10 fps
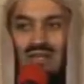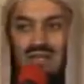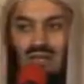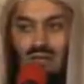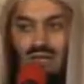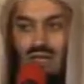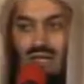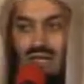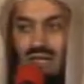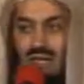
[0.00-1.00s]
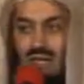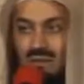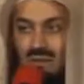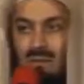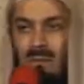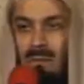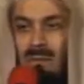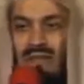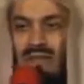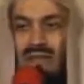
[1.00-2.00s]
Please, let's not get ideas here.
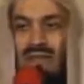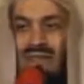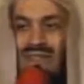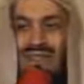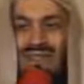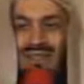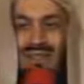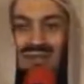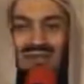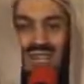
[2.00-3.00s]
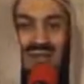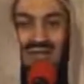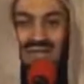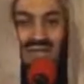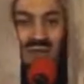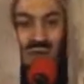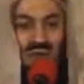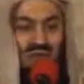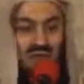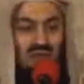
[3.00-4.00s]
You don't tell your
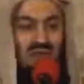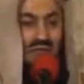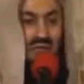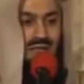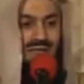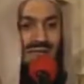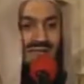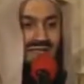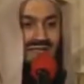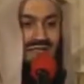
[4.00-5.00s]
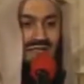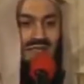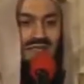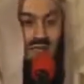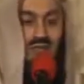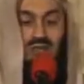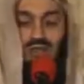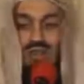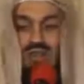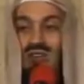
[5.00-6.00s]
son-in-law, work for me for eight years. This we
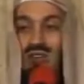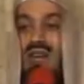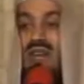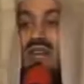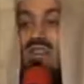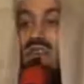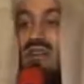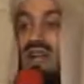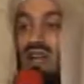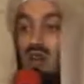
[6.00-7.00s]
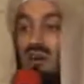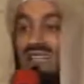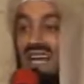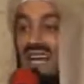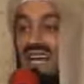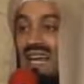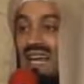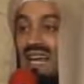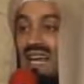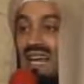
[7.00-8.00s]
are talking of what Allah subhanahu wa
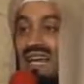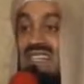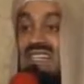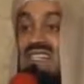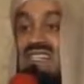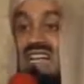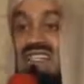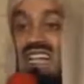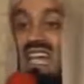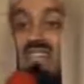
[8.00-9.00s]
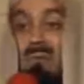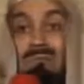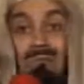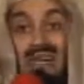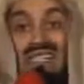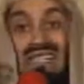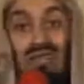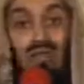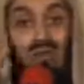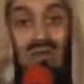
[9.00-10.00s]
ta'ala had sent as a
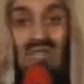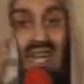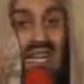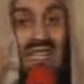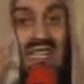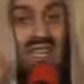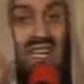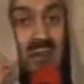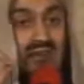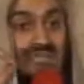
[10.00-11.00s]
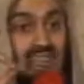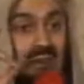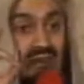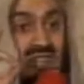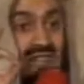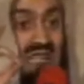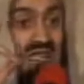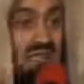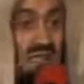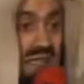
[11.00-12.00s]
blessing to Musa alayhi salam in the time of his need.